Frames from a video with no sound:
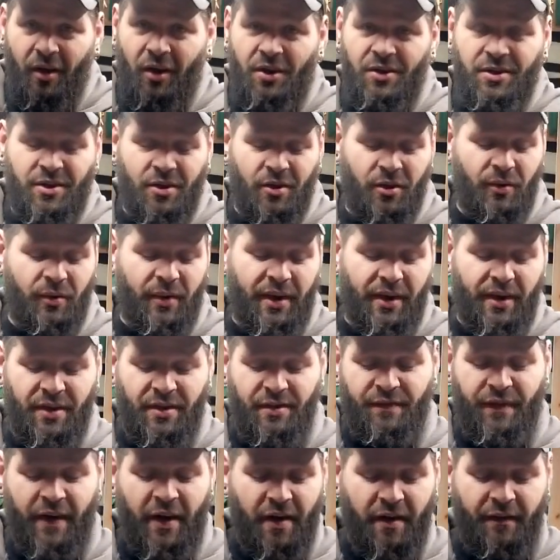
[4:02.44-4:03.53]
also is
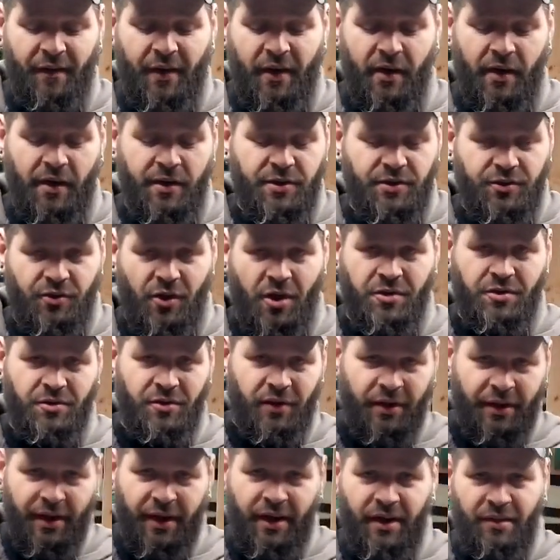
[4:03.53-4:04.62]
very
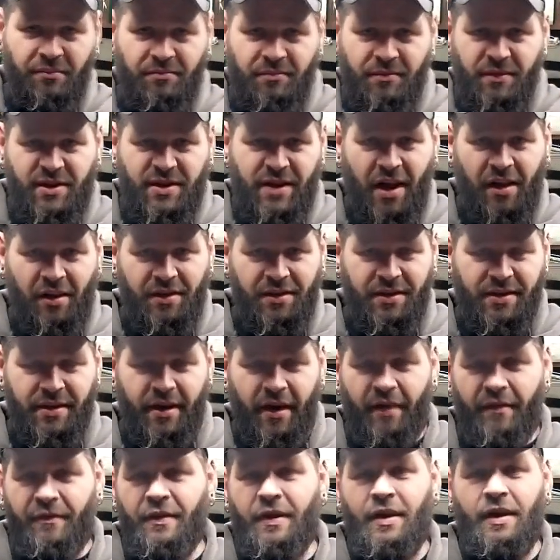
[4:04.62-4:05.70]
structurally solid
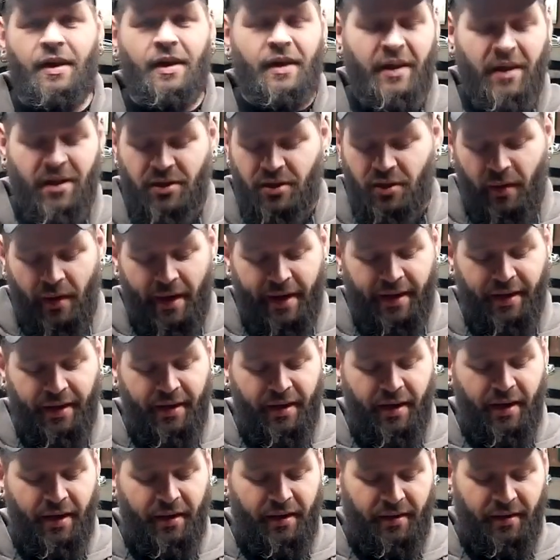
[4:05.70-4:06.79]
stuff. So I can
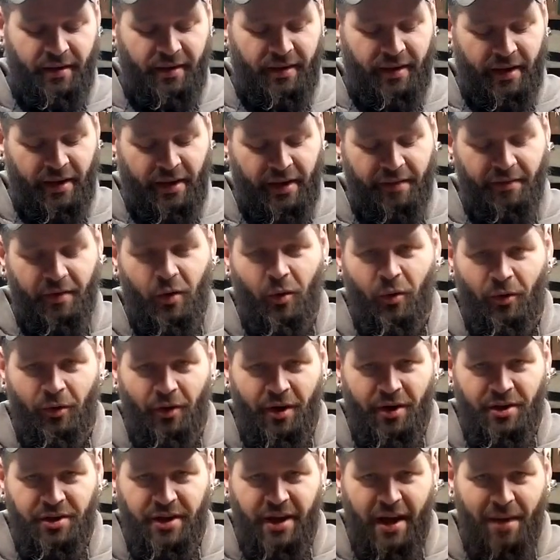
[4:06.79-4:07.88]
cut, leave a
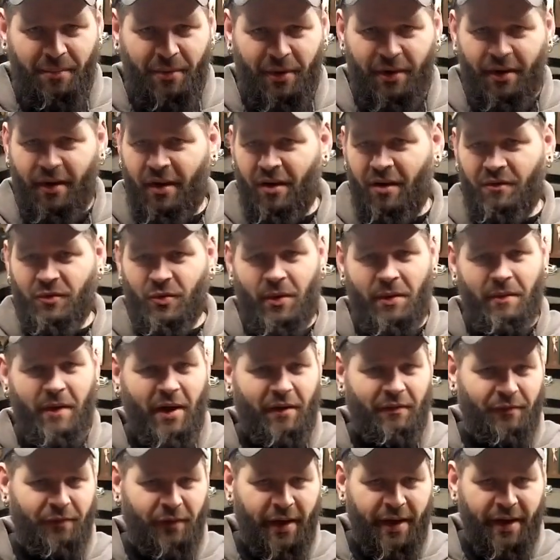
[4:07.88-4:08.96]
1/4 inch gap on there. I don't have to worry about
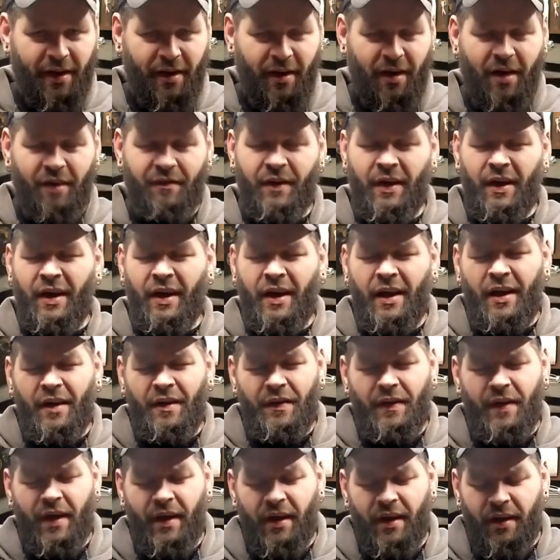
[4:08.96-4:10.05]
it flaking off.
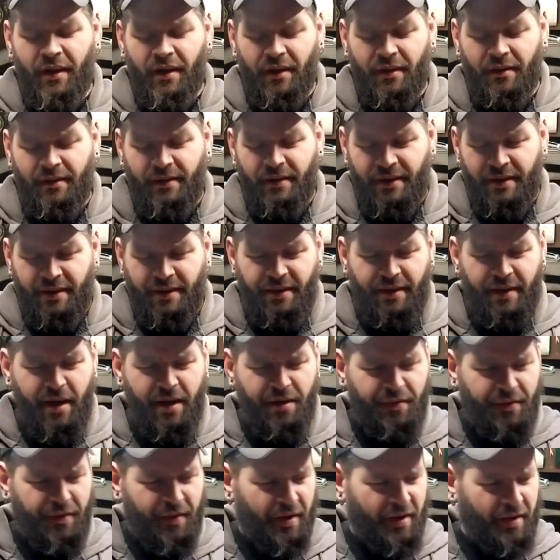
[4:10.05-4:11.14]
The
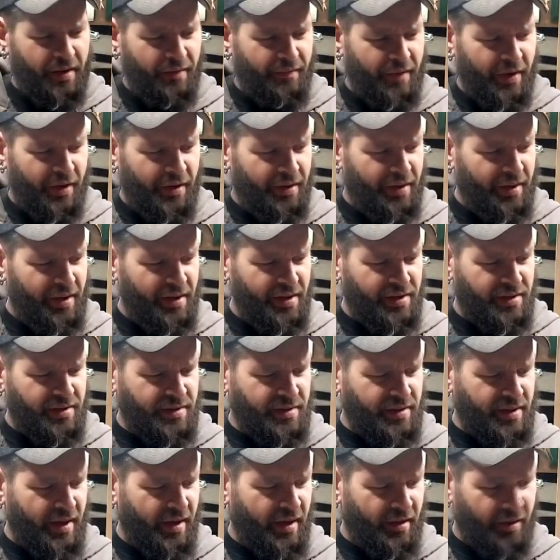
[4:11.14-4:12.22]
Keith that invented
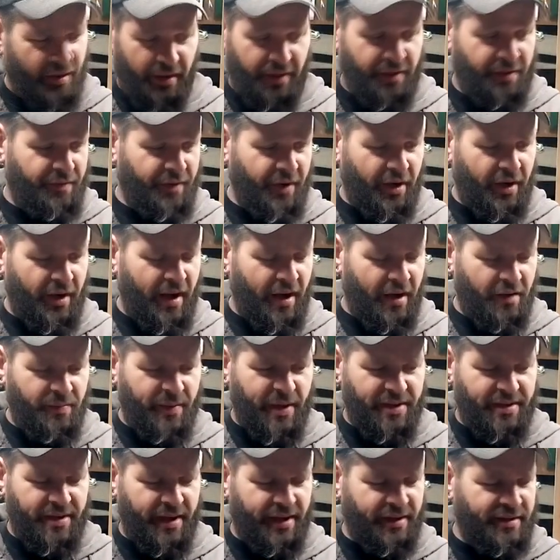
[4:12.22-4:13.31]
this, or at least figured it out as
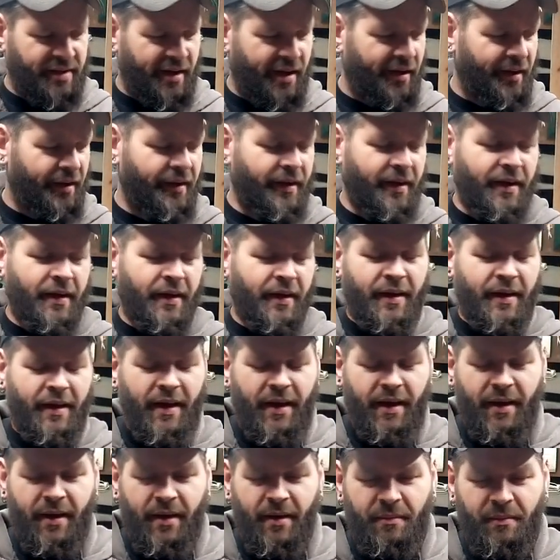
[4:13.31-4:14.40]
best I can tell,
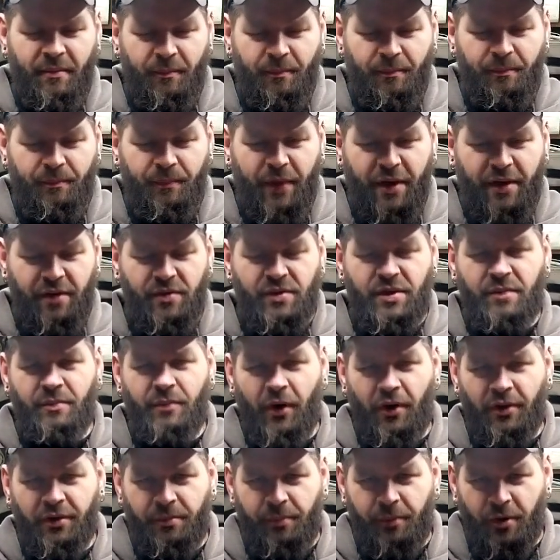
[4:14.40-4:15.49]
by using
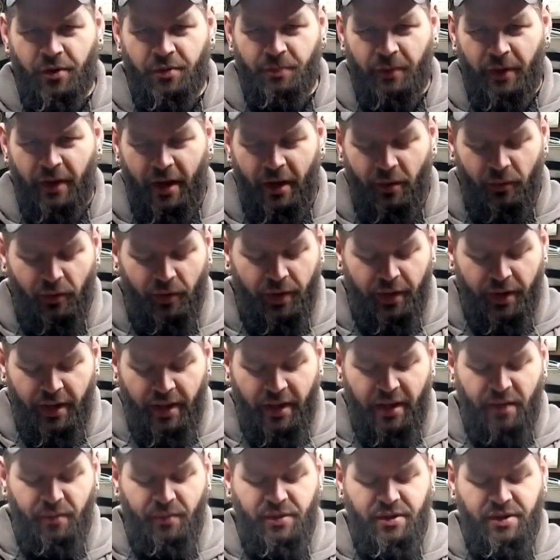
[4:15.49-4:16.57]
Baltic birch plywood,
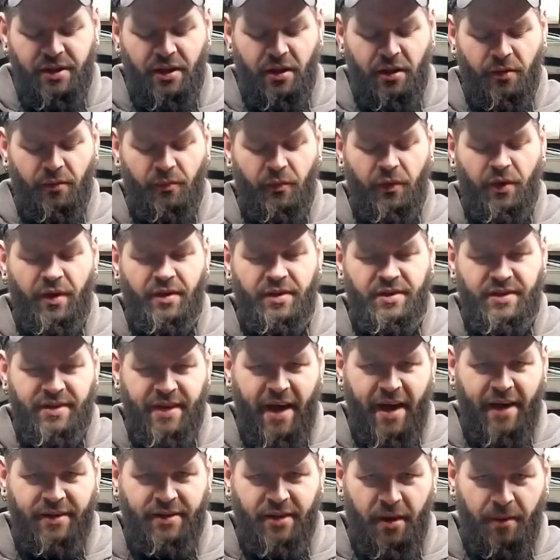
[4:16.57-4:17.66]
he was dealing with
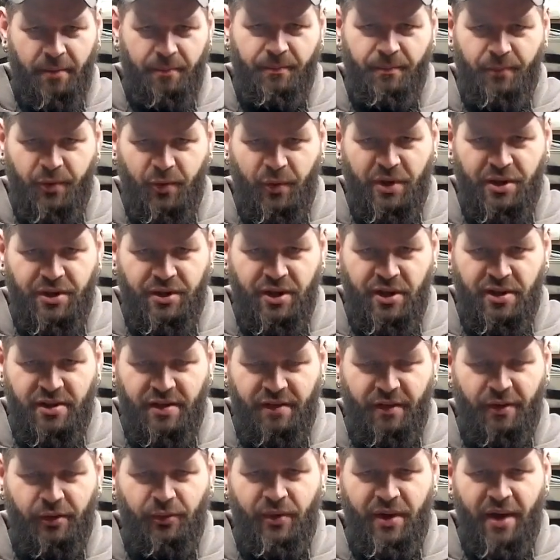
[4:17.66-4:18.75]
stacked up 3 sheets
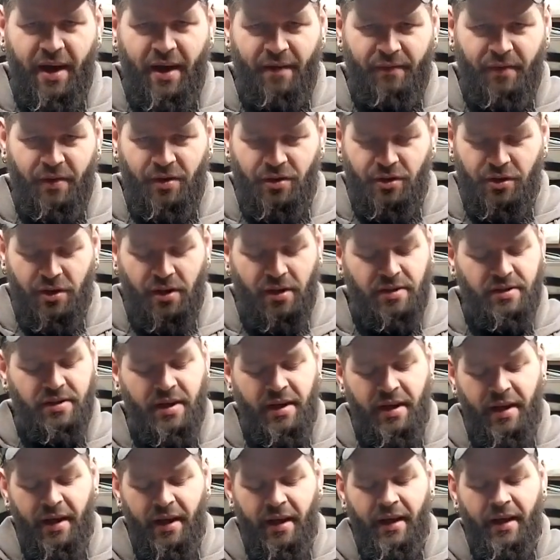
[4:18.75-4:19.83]
of it, 3 1/2 inch sheets.
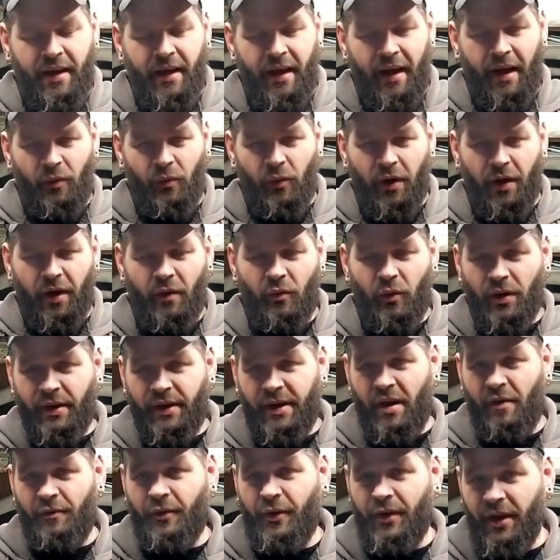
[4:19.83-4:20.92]
And where it worked
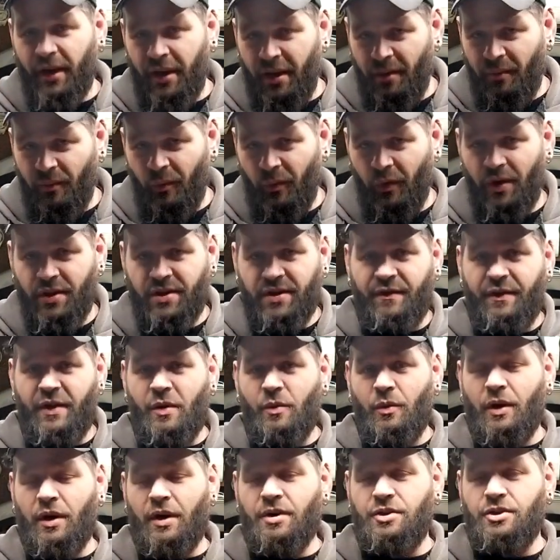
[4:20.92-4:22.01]
out for him was if he
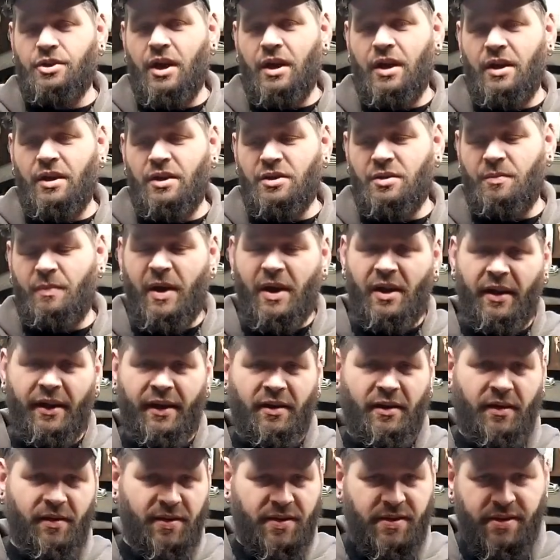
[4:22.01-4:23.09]
wanted to change and make like a
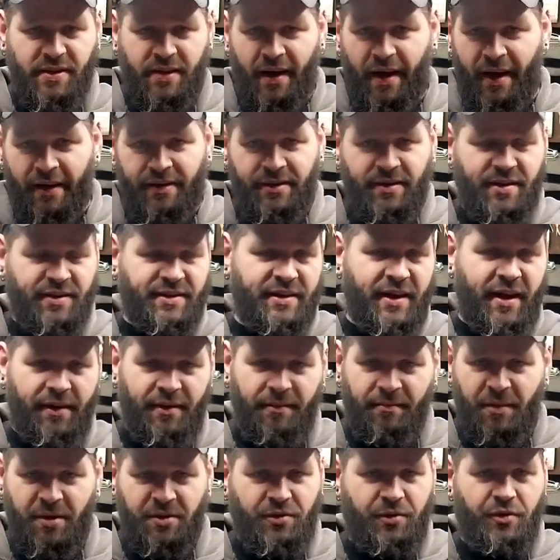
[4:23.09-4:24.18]
little slot to set
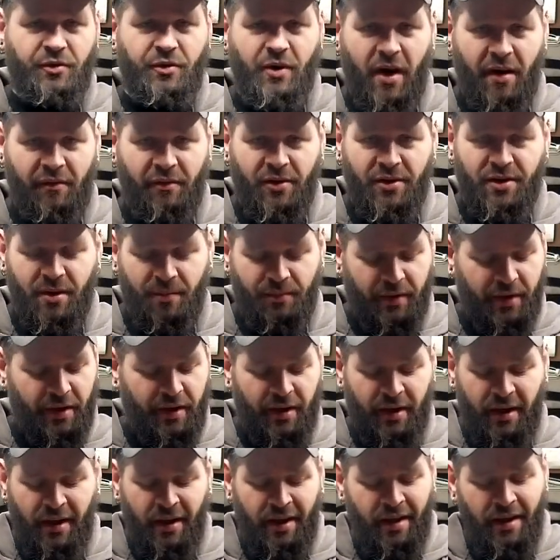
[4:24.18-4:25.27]
a screwdriver or something,
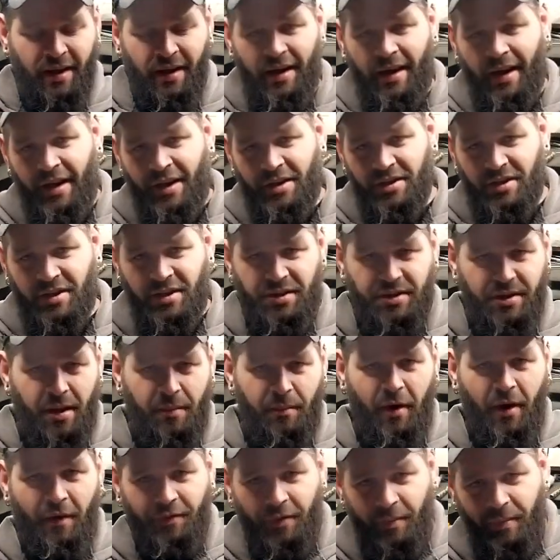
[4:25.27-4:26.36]
he could just
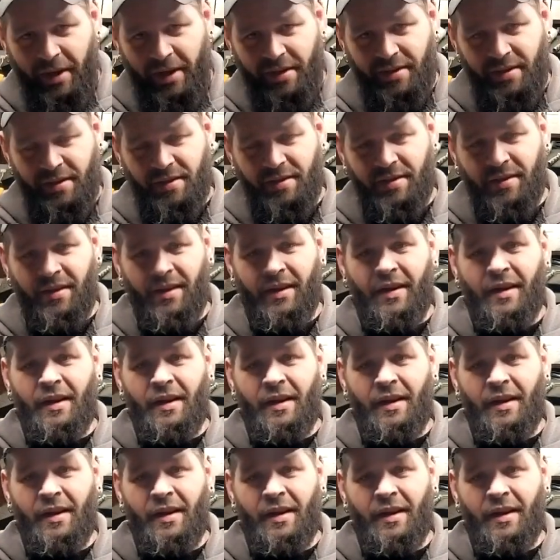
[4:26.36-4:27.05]
thumb off the pieces.